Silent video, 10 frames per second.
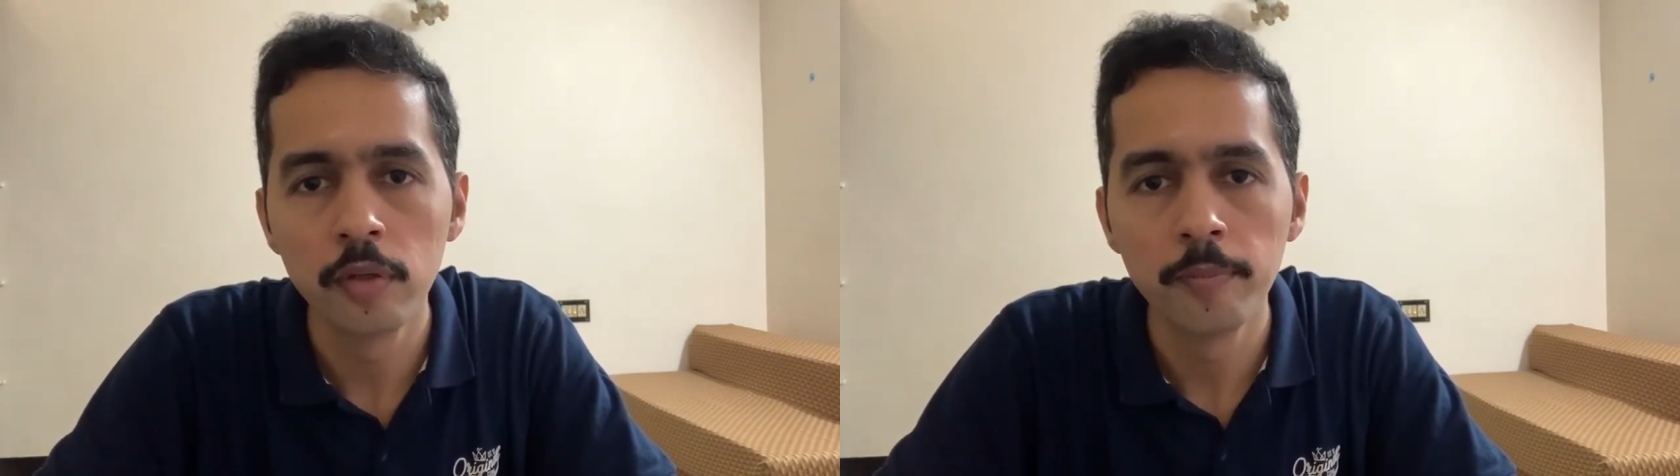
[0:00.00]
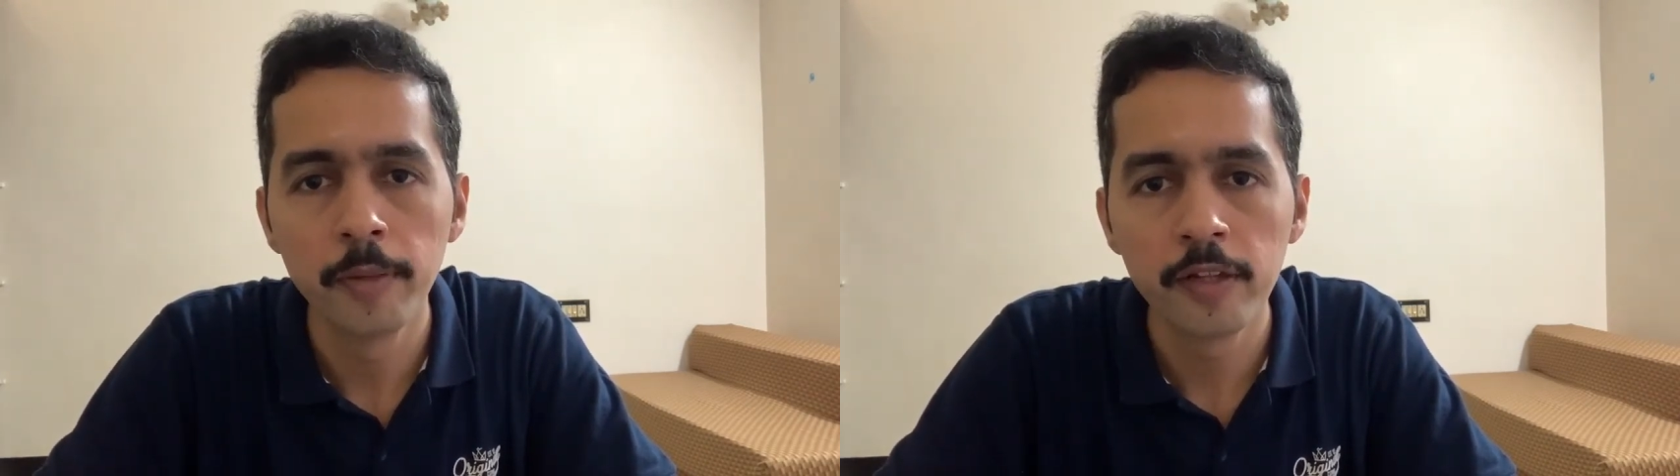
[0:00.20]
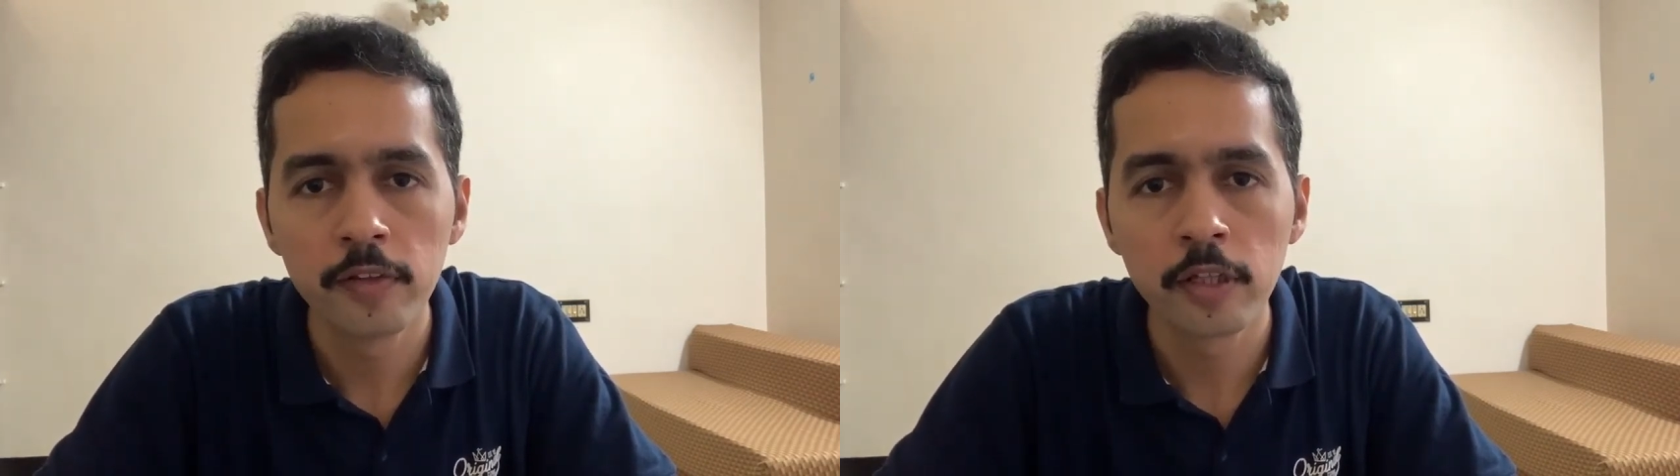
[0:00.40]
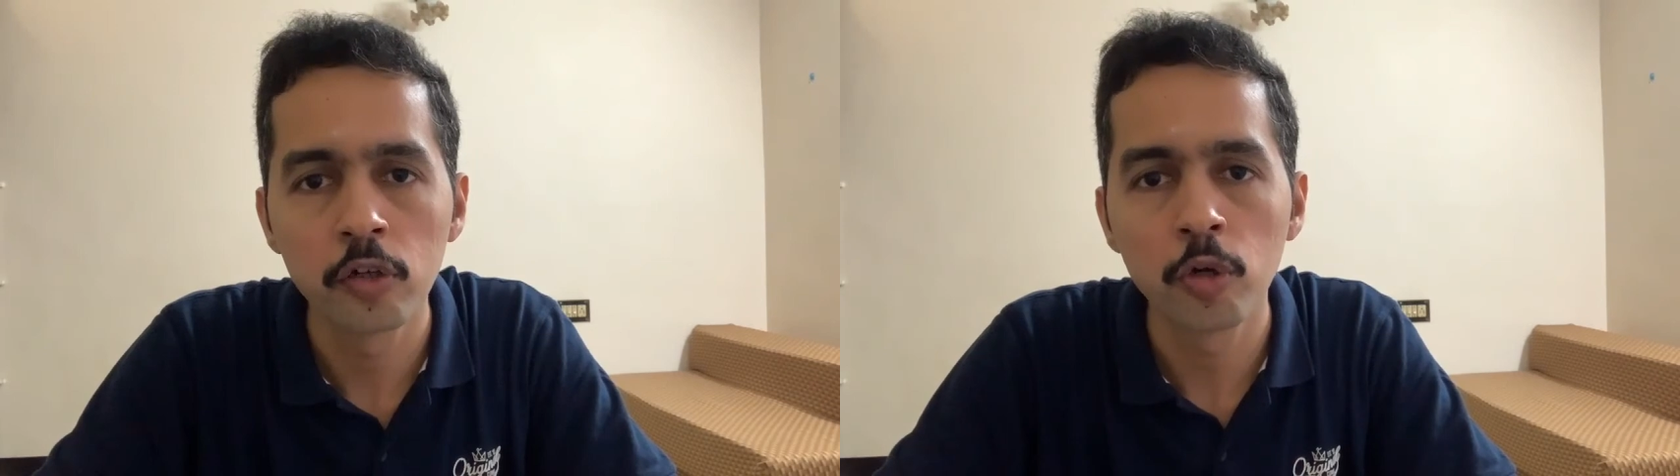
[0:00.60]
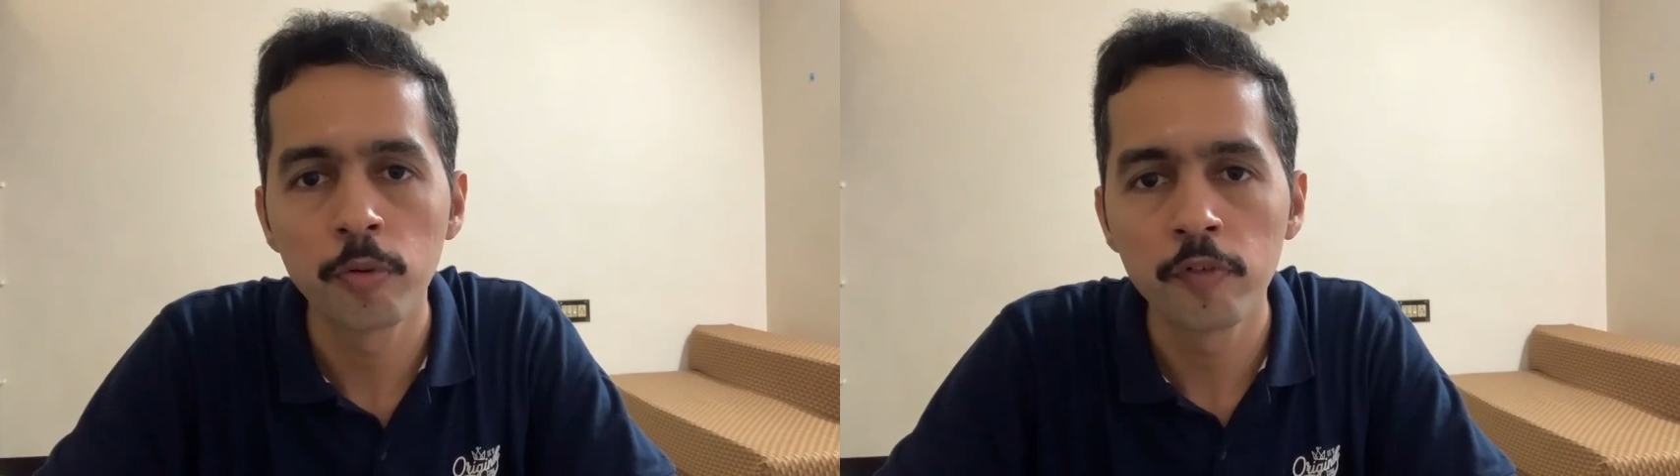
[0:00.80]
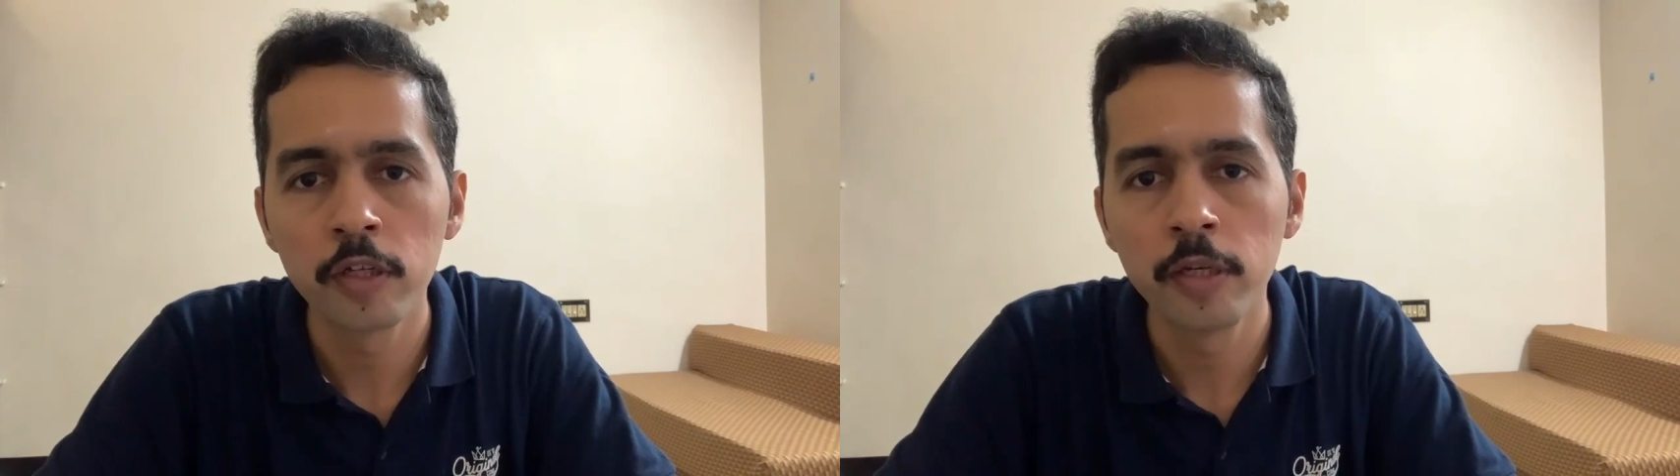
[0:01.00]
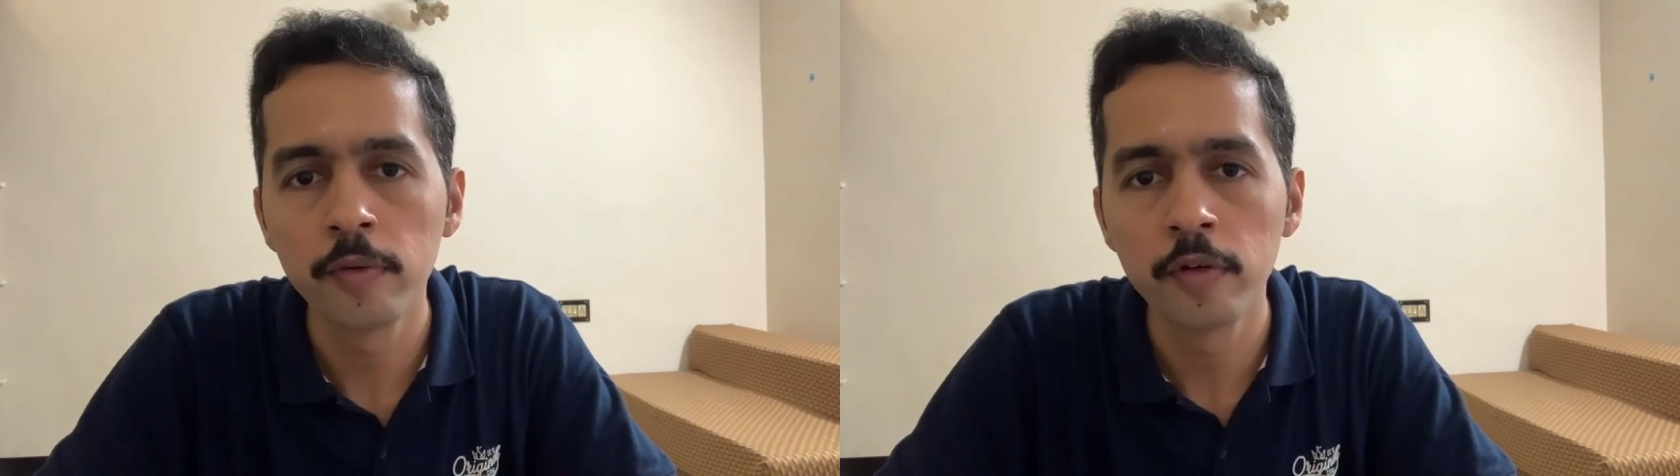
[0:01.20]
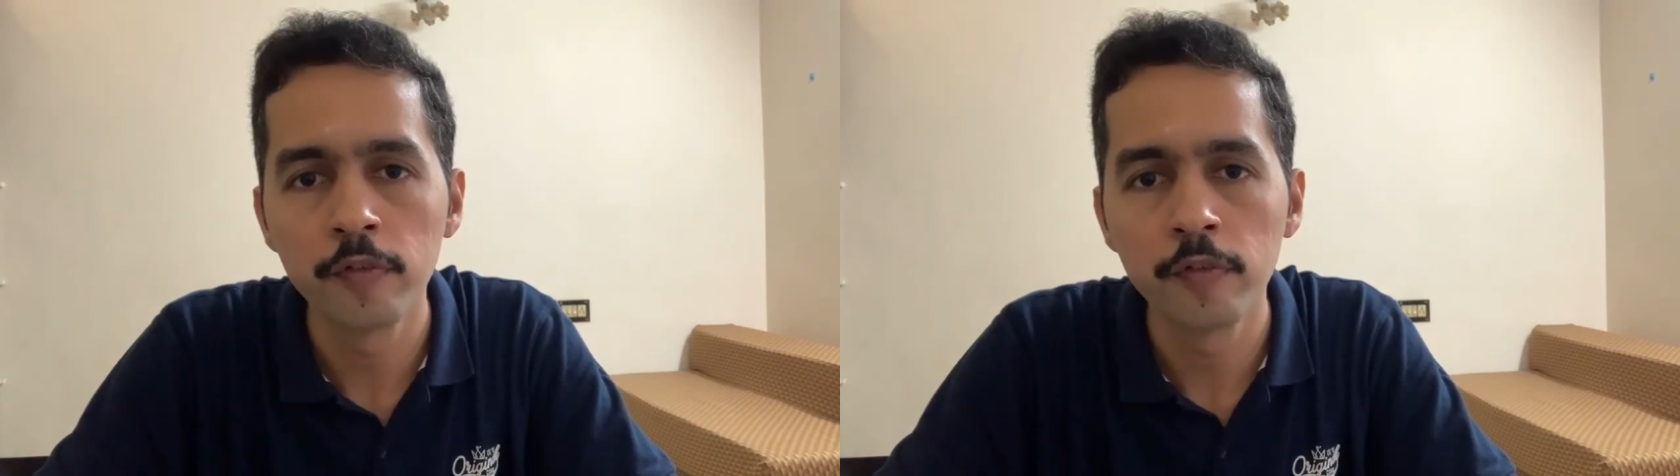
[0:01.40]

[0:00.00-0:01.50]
bets at the top of the